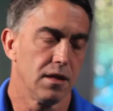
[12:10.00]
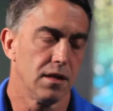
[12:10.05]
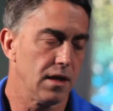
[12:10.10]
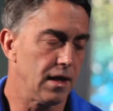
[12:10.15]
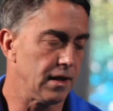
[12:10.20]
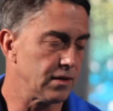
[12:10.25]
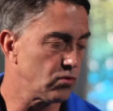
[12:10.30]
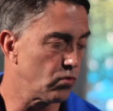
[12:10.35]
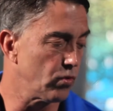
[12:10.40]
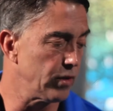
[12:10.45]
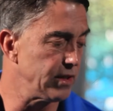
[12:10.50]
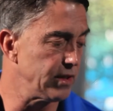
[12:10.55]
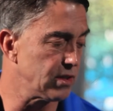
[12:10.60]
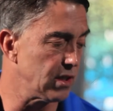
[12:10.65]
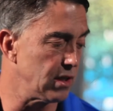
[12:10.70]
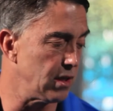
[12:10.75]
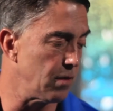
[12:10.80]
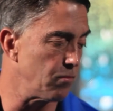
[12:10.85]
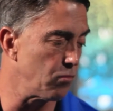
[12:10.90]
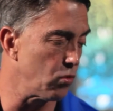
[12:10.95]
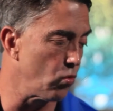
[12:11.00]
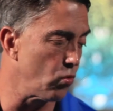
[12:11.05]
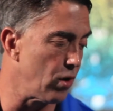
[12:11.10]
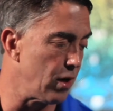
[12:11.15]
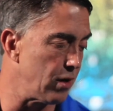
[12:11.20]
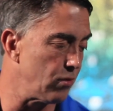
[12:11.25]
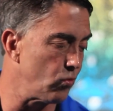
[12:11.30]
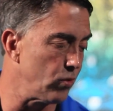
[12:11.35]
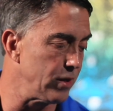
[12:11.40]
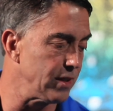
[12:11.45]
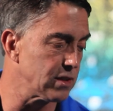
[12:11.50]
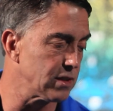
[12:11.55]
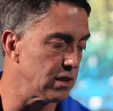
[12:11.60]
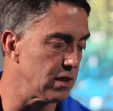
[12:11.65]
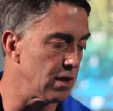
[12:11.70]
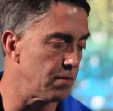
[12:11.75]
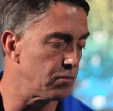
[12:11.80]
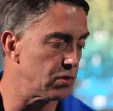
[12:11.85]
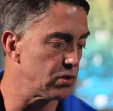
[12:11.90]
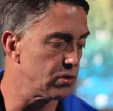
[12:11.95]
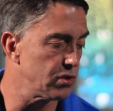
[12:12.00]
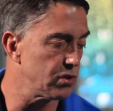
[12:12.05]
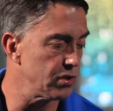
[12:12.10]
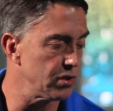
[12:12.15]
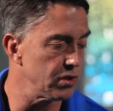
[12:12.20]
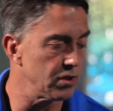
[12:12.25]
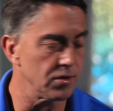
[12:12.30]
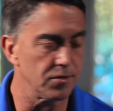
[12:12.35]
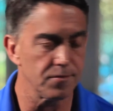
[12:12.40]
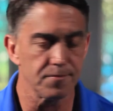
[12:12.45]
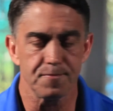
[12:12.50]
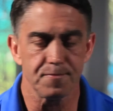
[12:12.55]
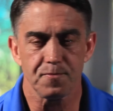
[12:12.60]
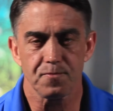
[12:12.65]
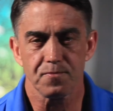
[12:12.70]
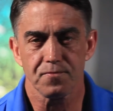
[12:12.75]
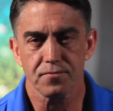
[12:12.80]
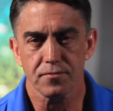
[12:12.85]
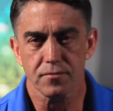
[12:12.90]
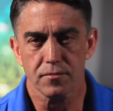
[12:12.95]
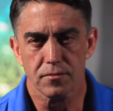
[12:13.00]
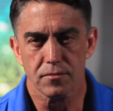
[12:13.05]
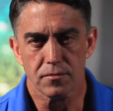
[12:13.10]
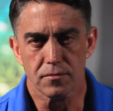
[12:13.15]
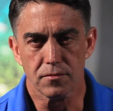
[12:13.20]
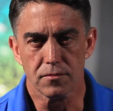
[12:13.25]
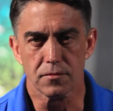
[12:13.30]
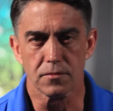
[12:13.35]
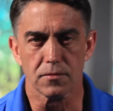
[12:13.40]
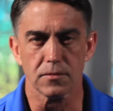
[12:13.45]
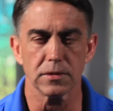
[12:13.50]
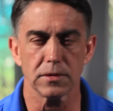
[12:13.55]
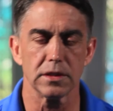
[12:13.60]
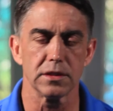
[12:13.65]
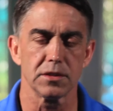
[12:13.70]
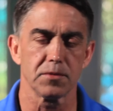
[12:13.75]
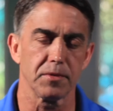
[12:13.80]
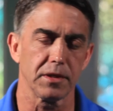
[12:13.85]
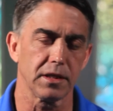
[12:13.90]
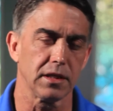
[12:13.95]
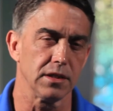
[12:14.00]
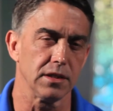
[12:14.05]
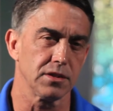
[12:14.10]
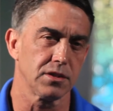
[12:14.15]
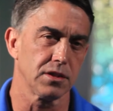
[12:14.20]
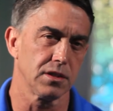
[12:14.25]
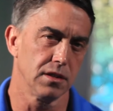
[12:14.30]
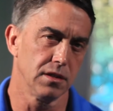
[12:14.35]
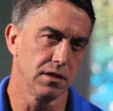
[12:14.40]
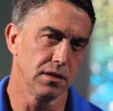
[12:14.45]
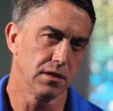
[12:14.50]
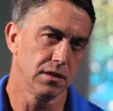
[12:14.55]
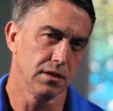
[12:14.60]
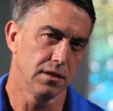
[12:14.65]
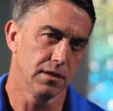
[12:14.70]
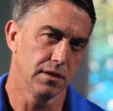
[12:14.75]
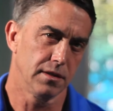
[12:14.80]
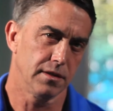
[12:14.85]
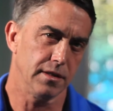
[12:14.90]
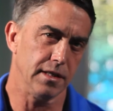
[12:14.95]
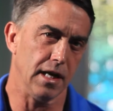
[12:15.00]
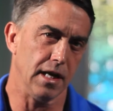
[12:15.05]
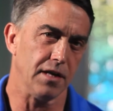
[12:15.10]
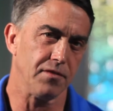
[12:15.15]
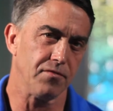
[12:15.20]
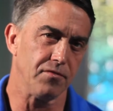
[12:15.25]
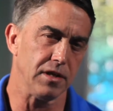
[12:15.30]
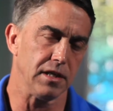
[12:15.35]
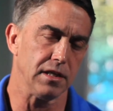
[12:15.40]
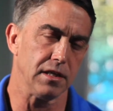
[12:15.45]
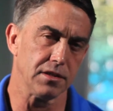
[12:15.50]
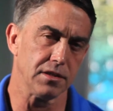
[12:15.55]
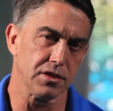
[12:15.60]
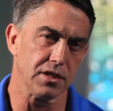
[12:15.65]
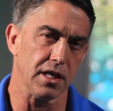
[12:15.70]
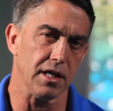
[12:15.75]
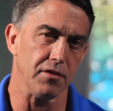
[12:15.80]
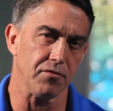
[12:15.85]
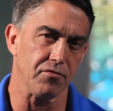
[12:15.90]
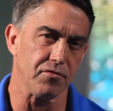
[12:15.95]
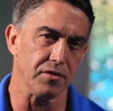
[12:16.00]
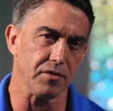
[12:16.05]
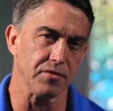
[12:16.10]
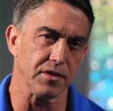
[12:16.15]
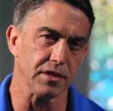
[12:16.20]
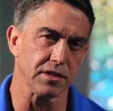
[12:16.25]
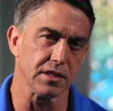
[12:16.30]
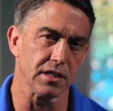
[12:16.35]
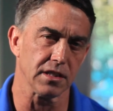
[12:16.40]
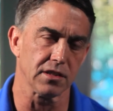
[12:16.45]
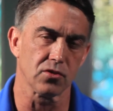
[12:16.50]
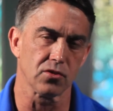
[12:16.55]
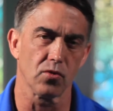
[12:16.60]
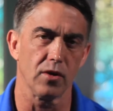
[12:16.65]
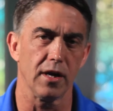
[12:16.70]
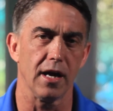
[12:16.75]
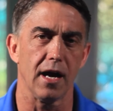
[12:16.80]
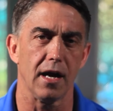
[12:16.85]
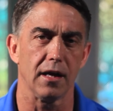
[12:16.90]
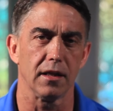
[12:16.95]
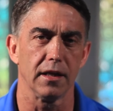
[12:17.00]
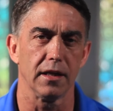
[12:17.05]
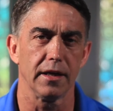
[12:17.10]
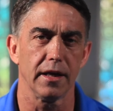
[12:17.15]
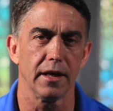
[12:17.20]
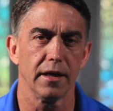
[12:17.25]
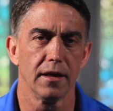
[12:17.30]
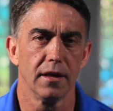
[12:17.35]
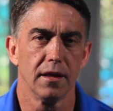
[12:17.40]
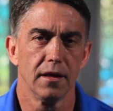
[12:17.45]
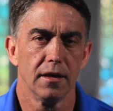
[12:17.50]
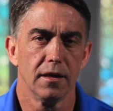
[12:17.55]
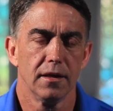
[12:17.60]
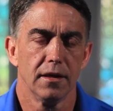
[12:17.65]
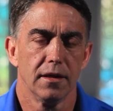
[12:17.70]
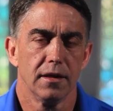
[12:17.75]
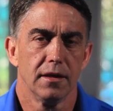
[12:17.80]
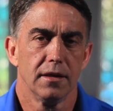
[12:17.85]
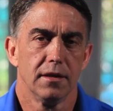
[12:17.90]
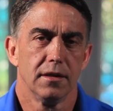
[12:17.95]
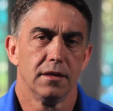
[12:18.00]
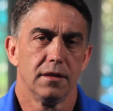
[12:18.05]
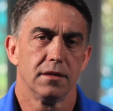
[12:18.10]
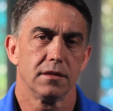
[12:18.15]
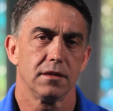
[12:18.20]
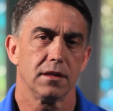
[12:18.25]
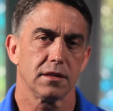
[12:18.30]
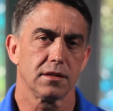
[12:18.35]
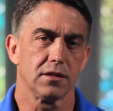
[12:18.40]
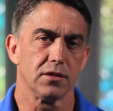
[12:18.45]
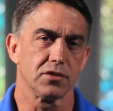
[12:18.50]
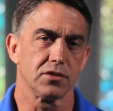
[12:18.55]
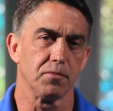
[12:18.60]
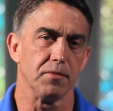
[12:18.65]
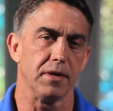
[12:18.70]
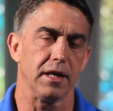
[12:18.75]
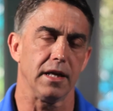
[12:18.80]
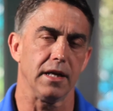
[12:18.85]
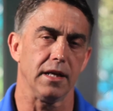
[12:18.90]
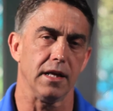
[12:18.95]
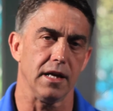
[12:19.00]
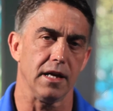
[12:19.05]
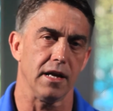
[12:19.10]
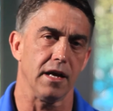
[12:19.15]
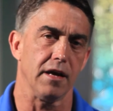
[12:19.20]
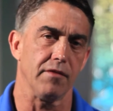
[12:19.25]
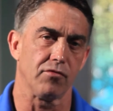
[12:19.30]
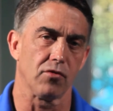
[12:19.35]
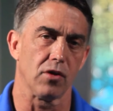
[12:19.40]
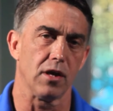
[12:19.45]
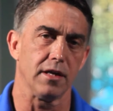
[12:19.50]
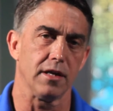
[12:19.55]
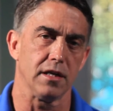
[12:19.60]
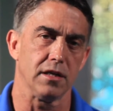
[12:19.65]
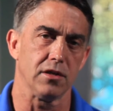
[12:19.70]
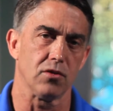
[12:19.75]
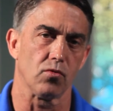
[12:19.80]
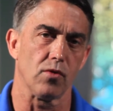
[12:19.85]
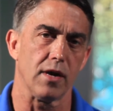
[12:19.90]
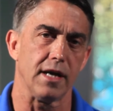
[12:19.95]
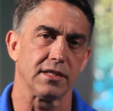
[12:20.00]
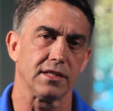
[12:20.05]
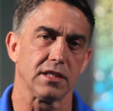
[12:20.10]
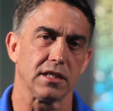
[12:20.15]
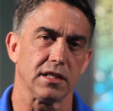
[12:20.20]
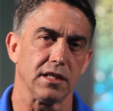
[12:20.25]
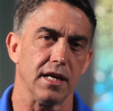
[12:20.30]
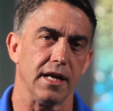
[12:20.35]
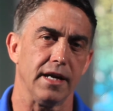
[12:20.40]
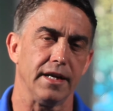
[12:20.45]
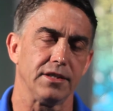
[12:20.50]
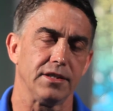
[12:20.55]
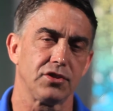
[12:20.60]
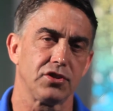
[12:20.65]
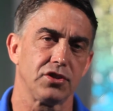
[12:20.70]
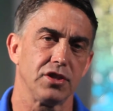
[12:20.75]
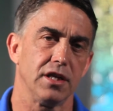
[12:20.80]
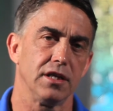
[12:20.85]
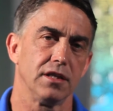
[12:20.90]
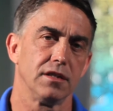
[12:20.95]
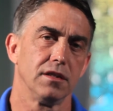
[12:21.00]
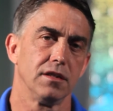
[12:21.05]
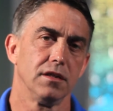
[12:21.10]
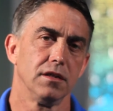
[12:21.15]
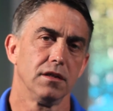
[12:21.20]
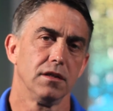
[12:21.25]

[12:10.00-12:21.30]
That's reason number one. Reason number two is because the Isaiah 56 reality, that there's many that have run into resignation,